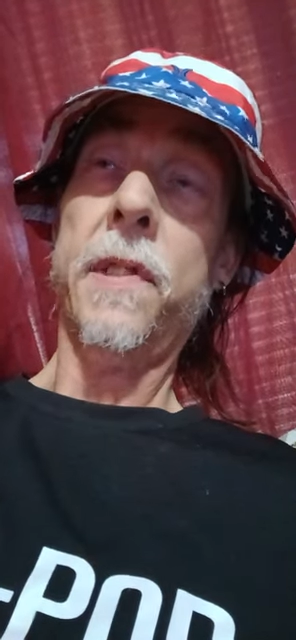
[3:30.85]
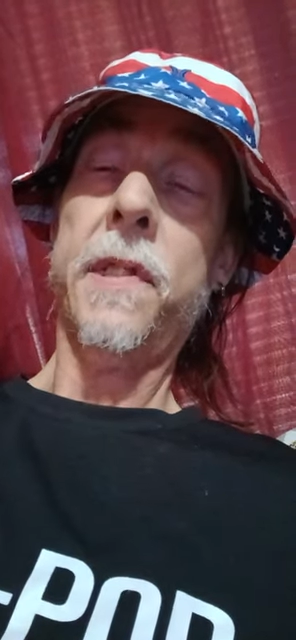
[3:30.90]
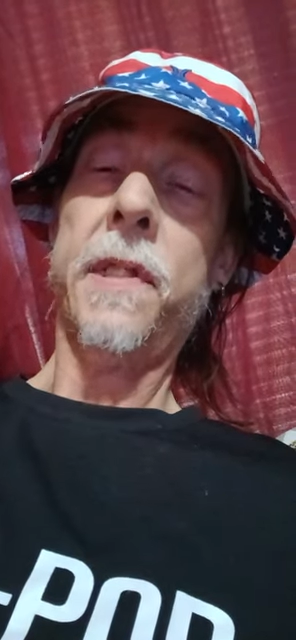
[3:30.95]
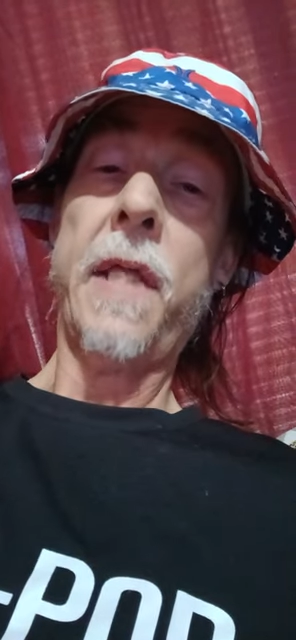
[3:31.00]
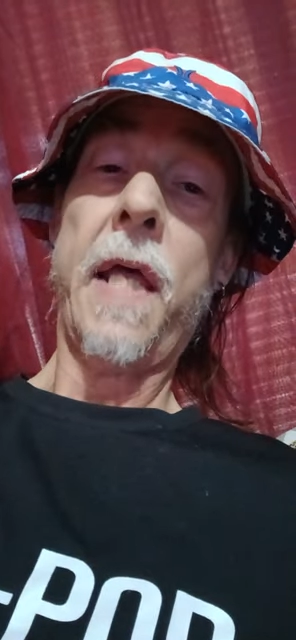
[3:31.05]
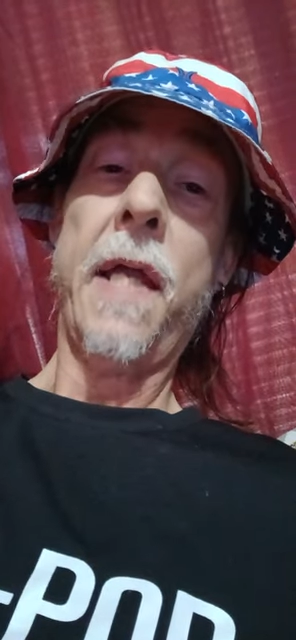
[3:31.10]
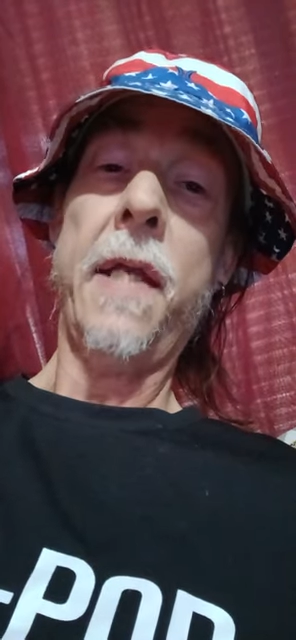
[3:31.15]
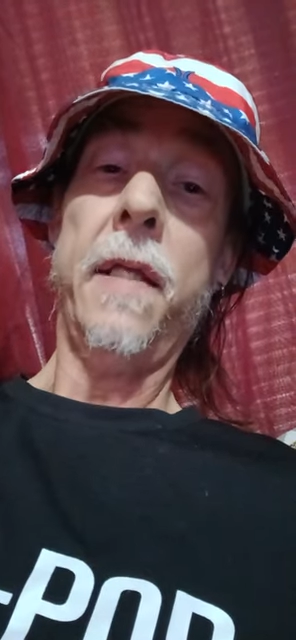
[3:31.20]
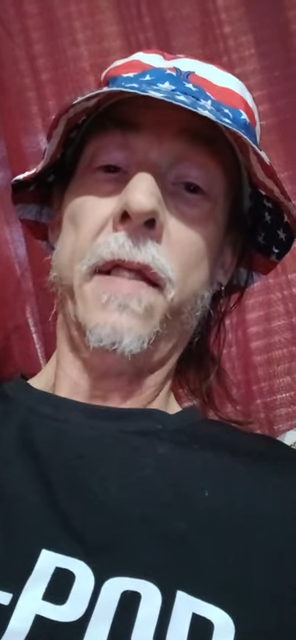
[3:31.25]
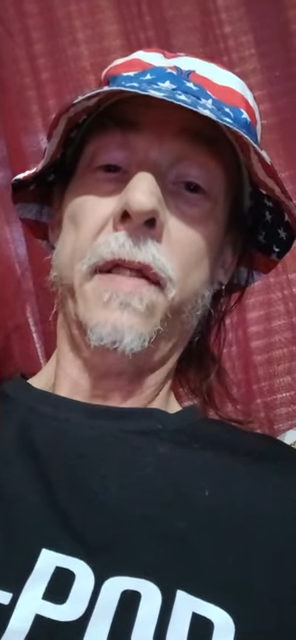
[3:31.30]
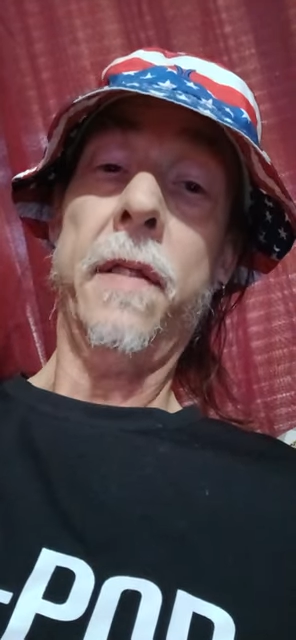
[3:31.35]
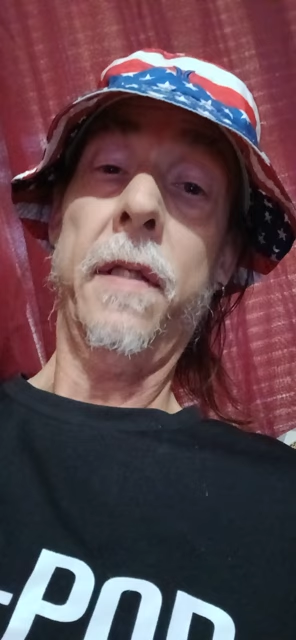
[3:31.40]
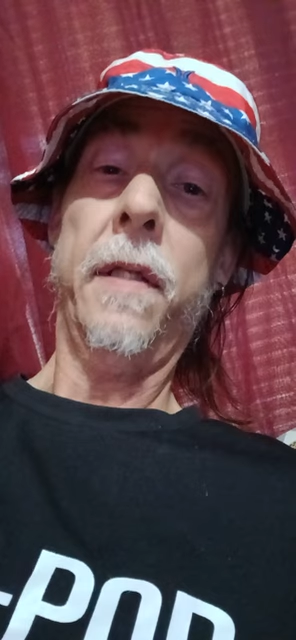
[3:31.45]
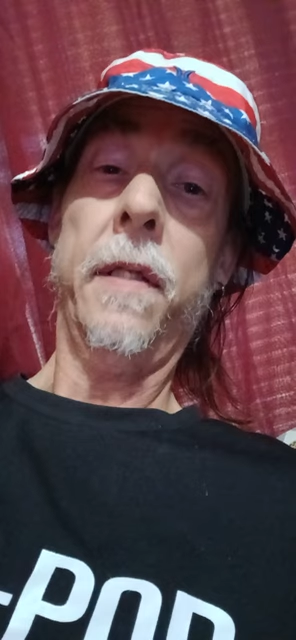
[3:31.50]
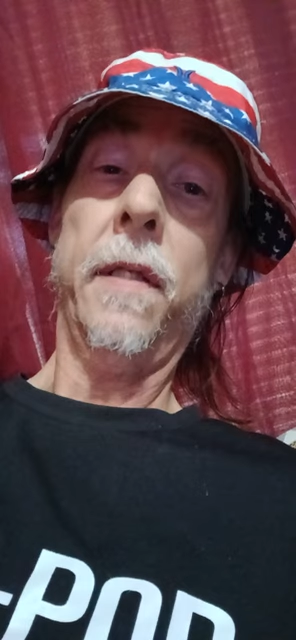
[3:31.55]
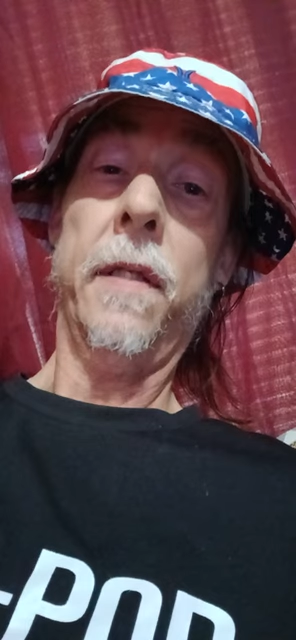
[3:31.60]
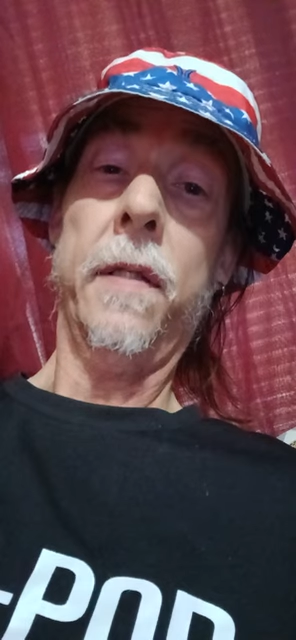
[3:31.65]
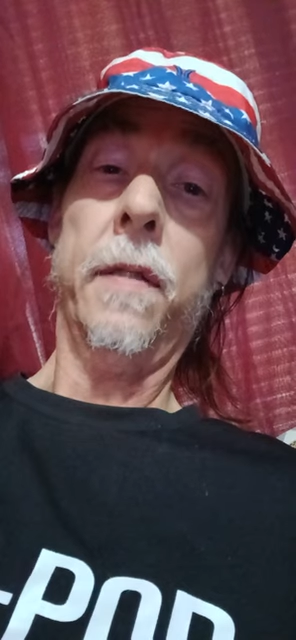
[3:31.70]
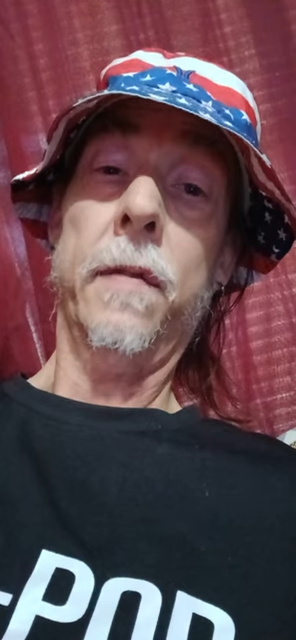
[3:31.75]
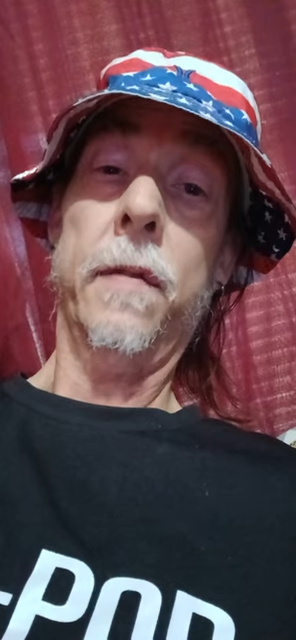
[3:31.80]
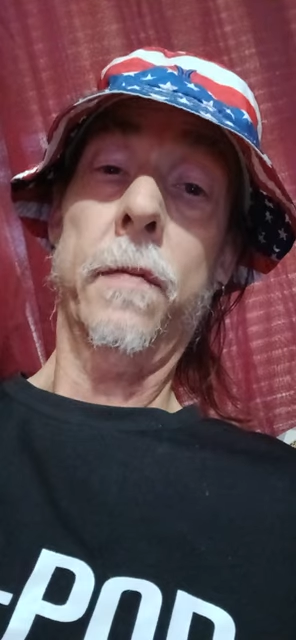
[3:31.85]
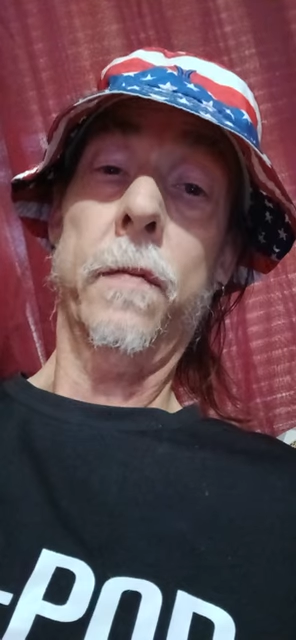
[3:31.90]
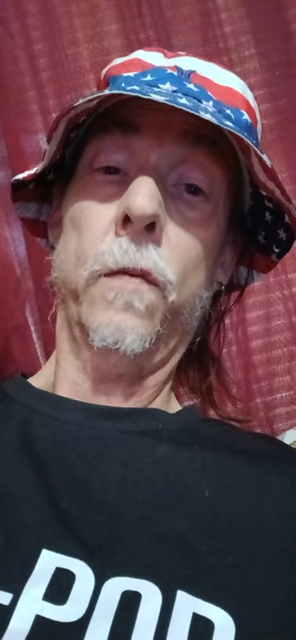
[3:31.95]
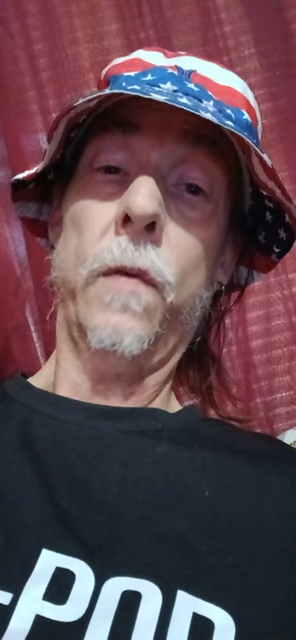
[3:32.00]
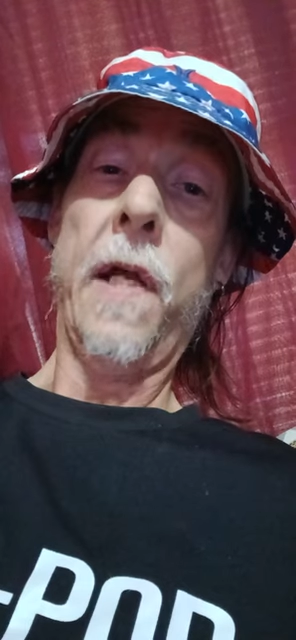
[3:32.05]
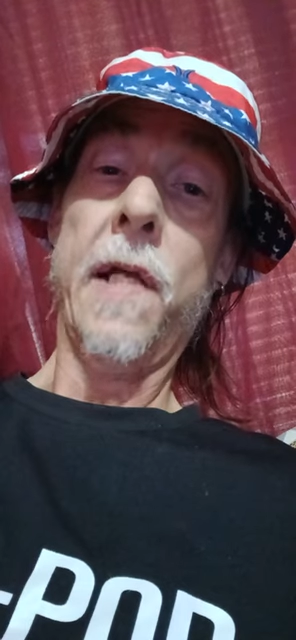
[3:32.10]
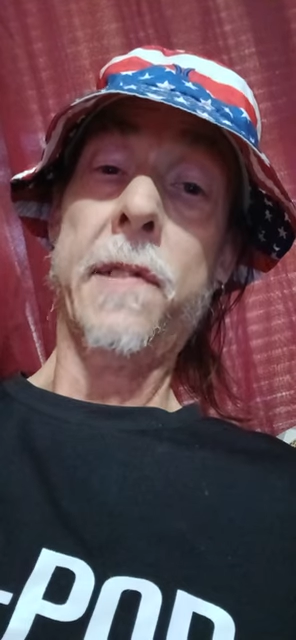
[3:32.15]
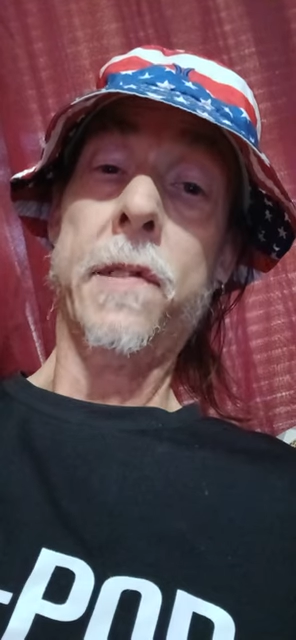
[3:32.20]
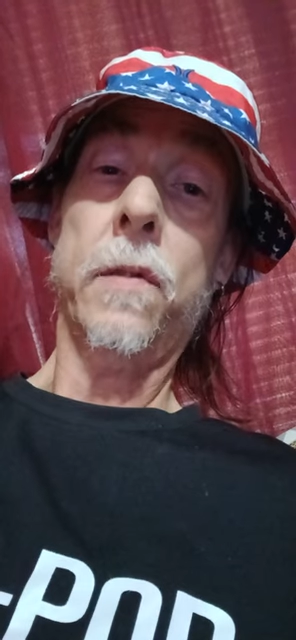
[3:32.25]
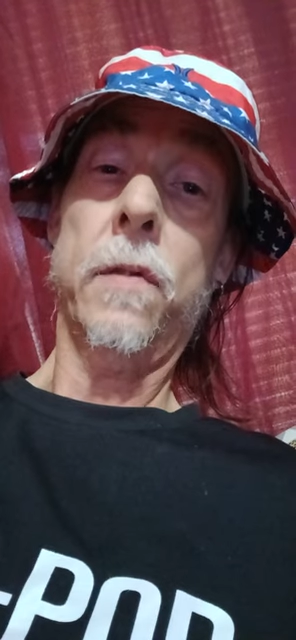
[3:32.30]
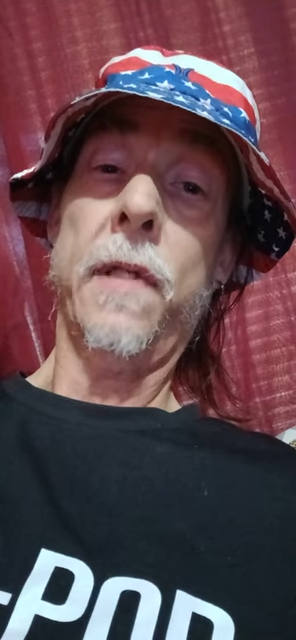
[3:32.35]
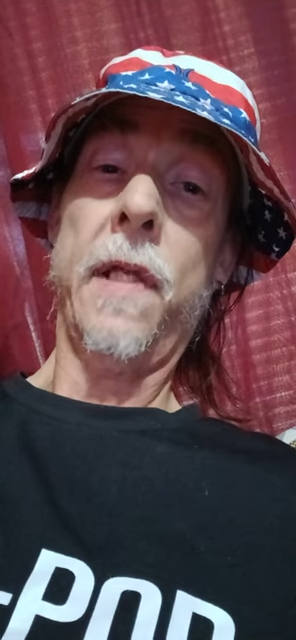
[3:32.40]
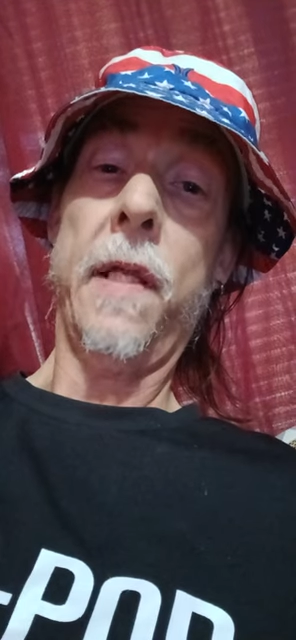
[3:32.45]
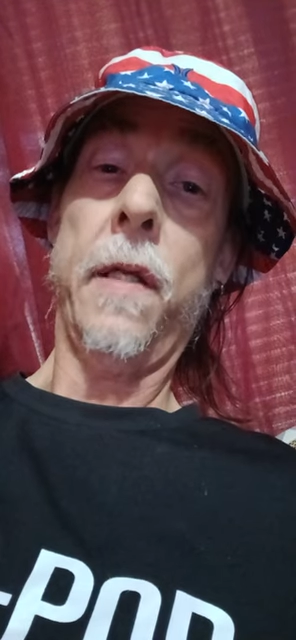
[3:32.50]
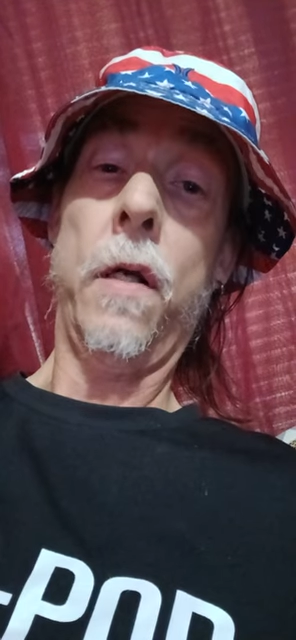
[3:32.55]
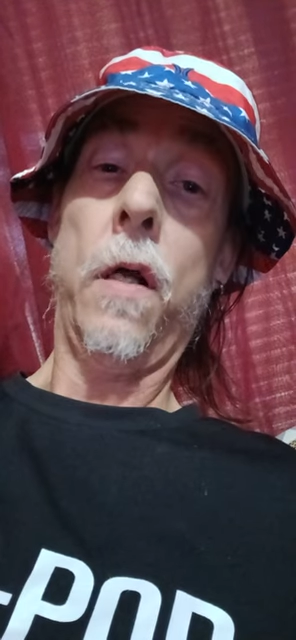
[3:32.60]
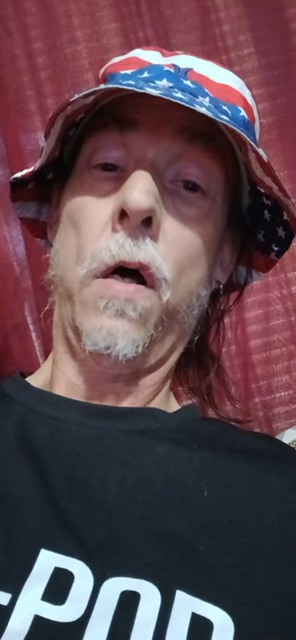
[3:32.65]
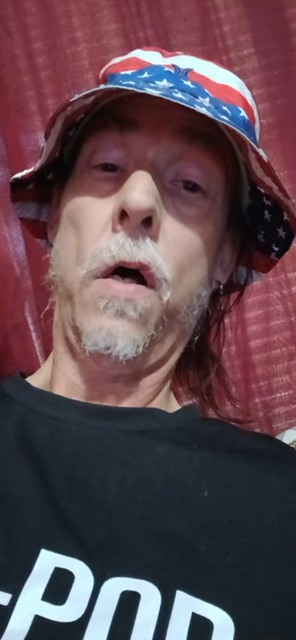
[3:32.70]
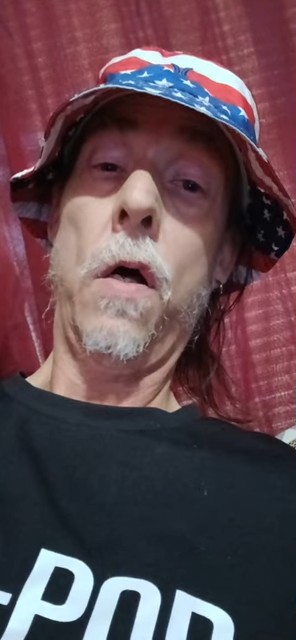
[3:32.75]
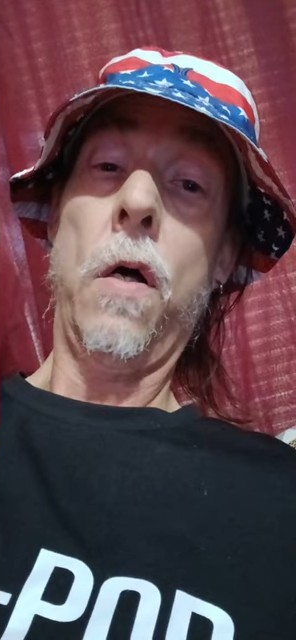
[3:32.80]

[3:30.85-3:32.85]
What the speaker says: stated to wrestle at